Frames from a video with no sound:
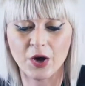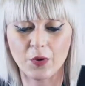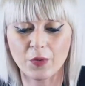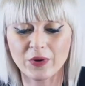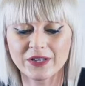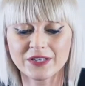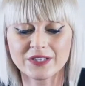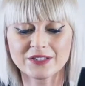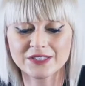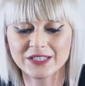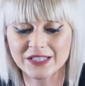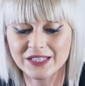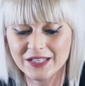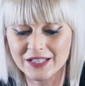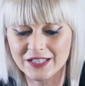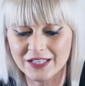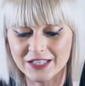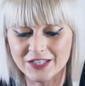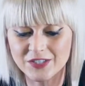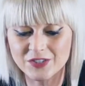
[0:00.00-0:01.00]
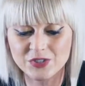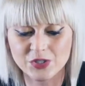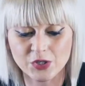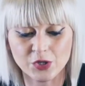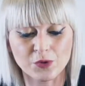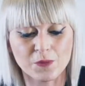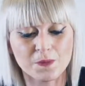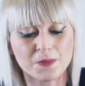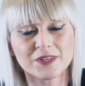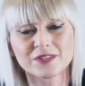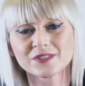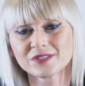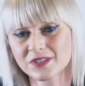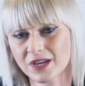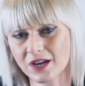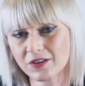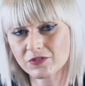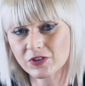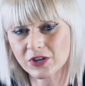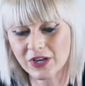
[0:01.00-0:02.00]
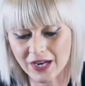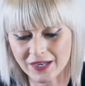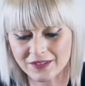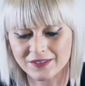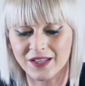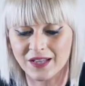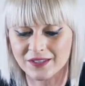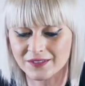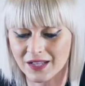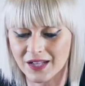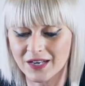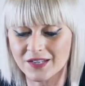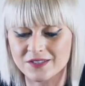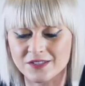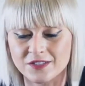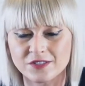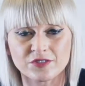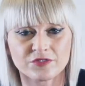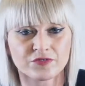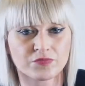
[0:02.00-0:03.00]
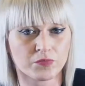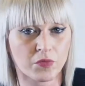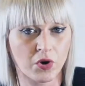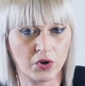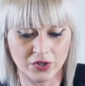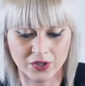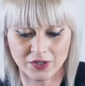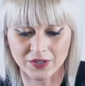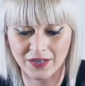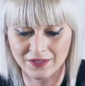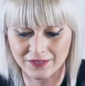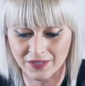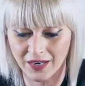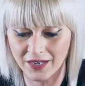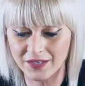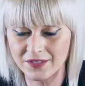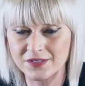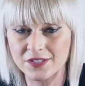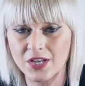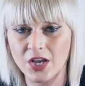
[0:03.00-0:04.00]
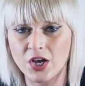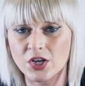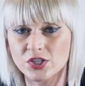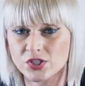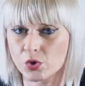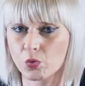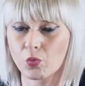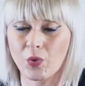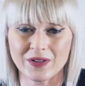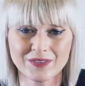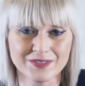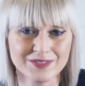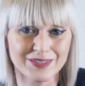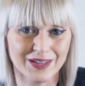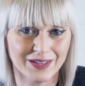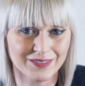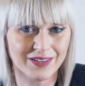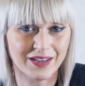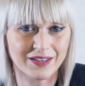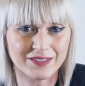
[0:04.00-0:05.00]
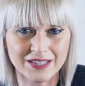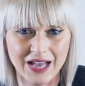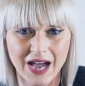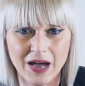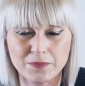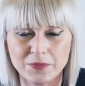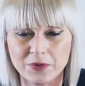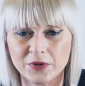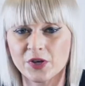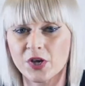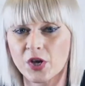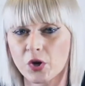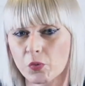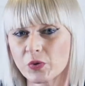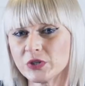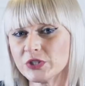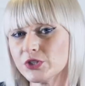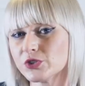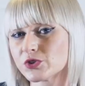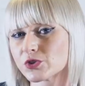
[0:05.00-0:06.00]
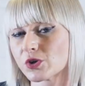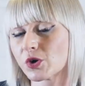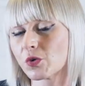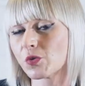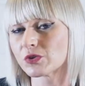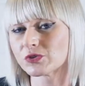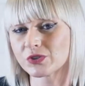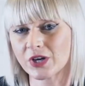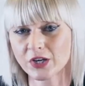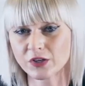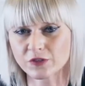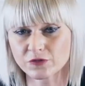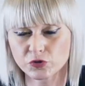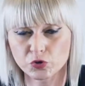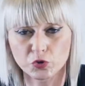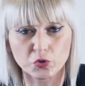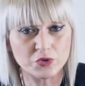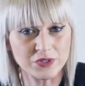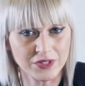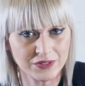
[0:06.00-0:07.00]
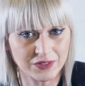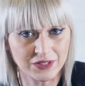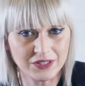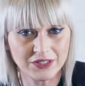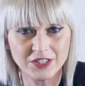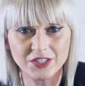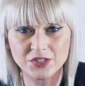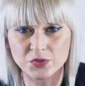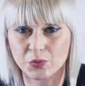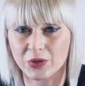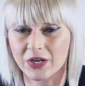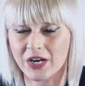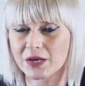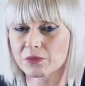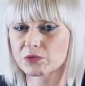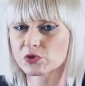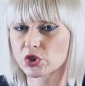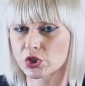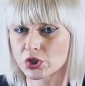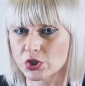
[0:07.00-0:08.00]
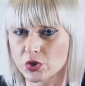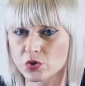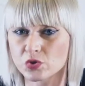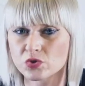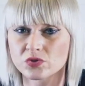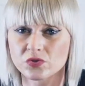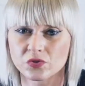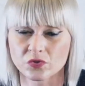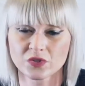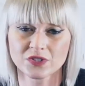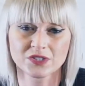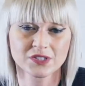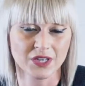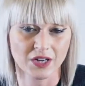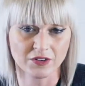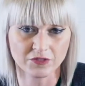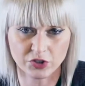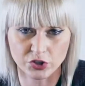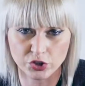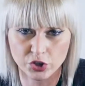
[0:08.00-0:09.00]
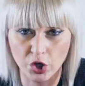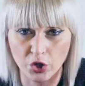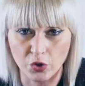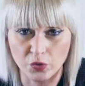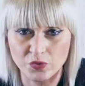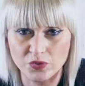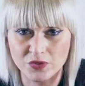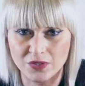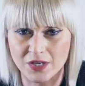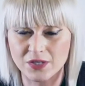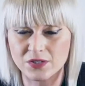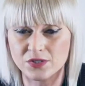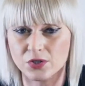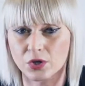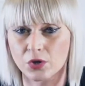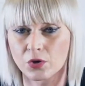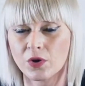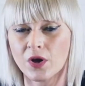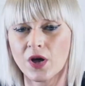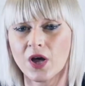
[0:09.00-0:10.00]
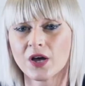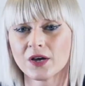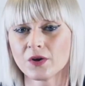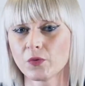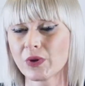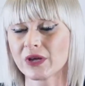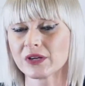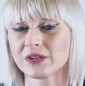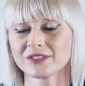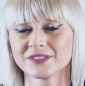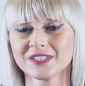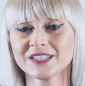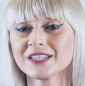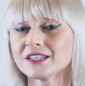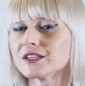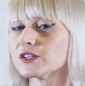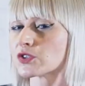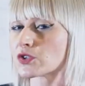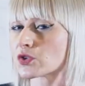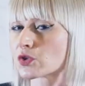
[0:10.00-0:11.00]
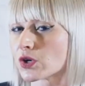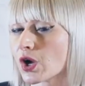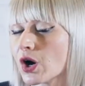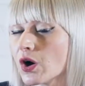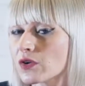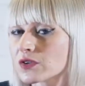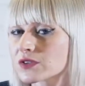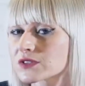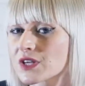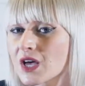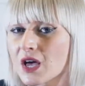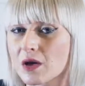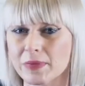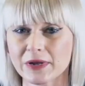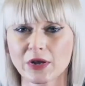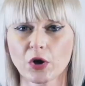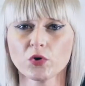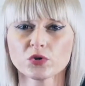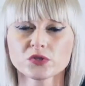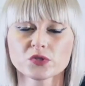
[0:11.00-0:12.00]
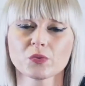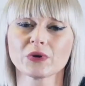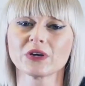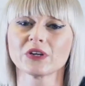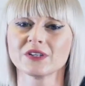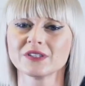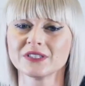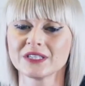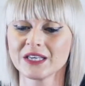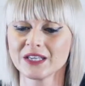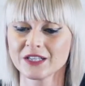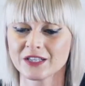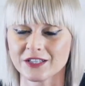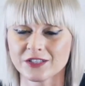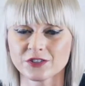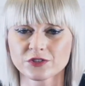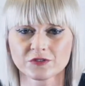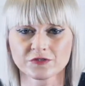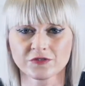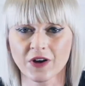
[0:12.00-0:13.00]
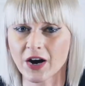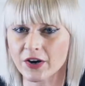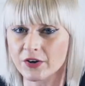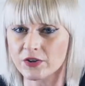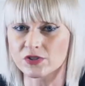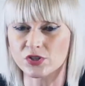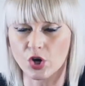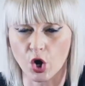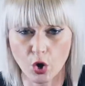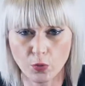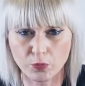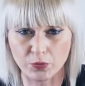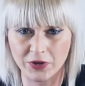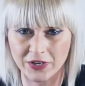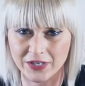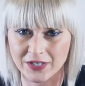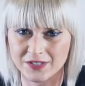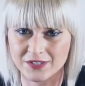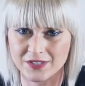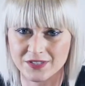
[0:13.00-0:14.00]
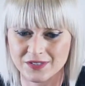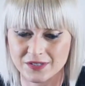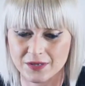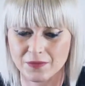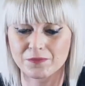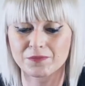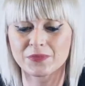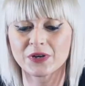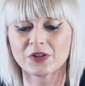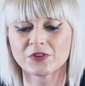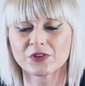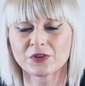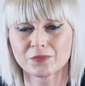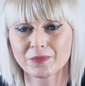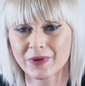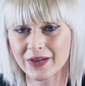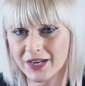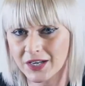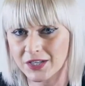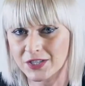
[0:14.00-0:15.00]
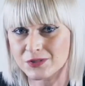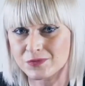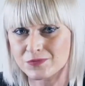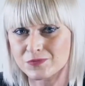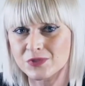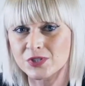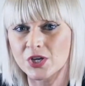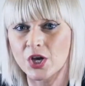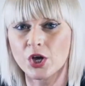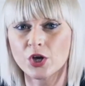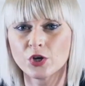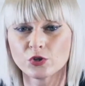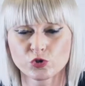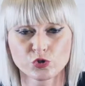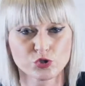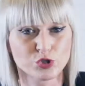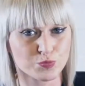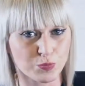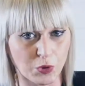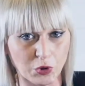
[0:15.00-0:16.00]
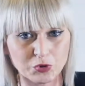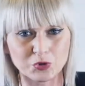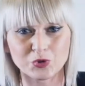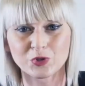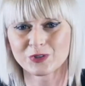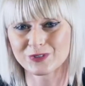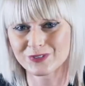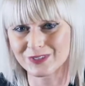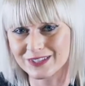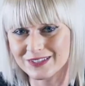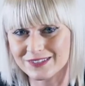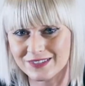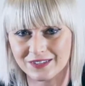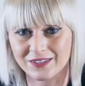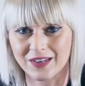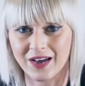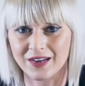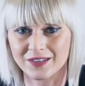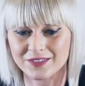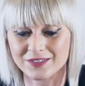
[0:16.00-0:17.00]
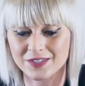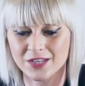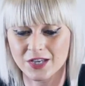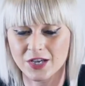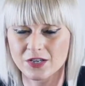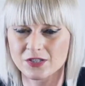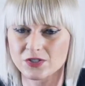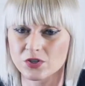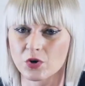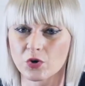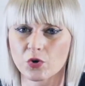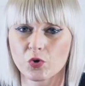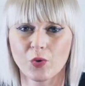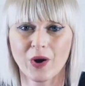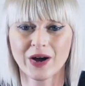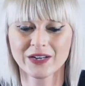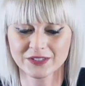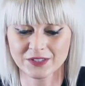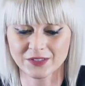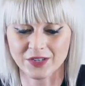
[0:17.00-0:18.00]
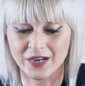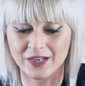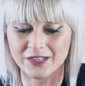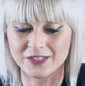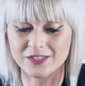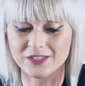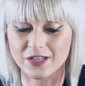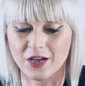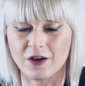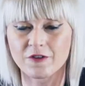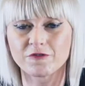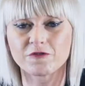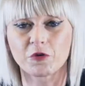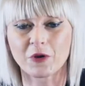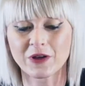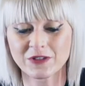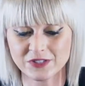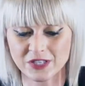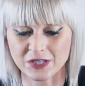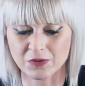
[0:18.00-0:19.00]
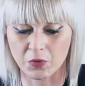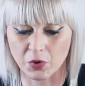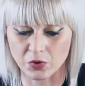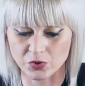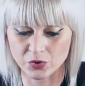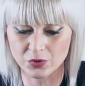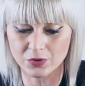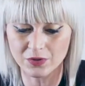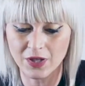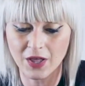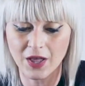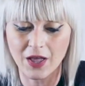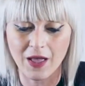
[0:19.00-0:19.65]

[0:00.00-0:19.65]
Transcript: We're going to dig into discovery and analysis of modern attacks. So once the attacks happen, we need to know what kind of tools and techniques we're able to use to discover those. Yeah? So we're going to dig into logs, but also we're going to dig into various operating system built-in mechanisms to spot these attacks. So quite a nice forensic module.